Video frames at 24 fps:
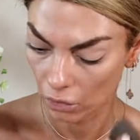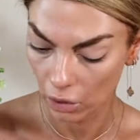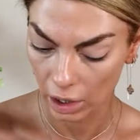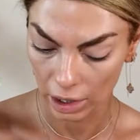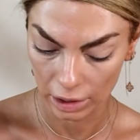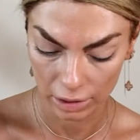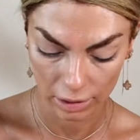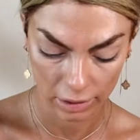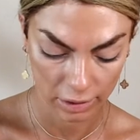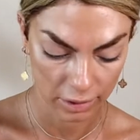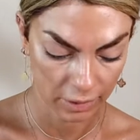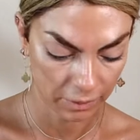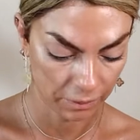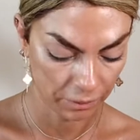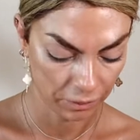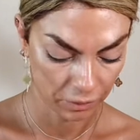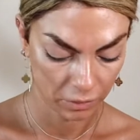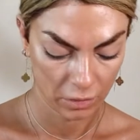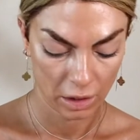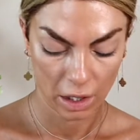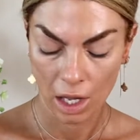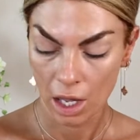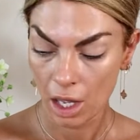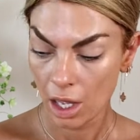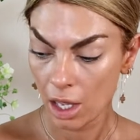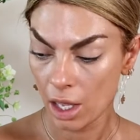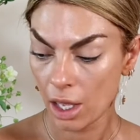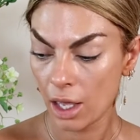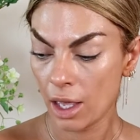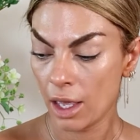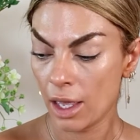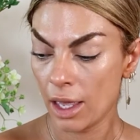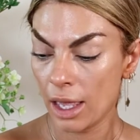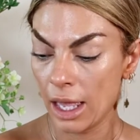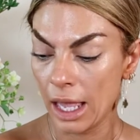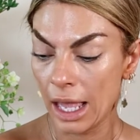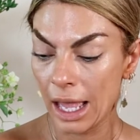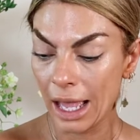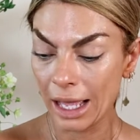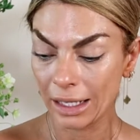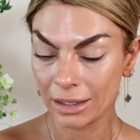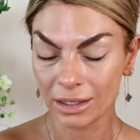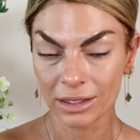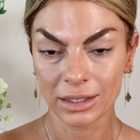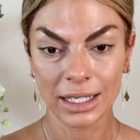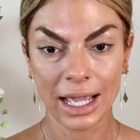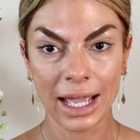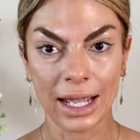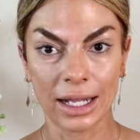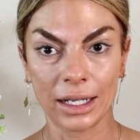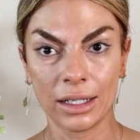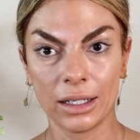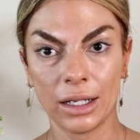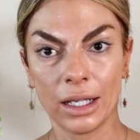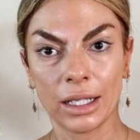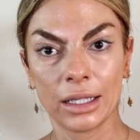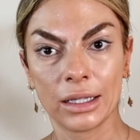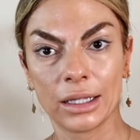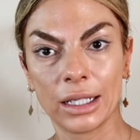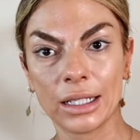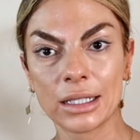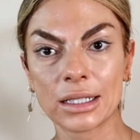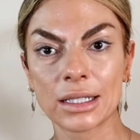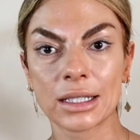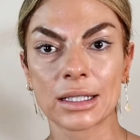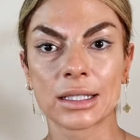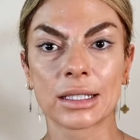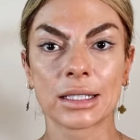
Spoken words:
Right. And then in this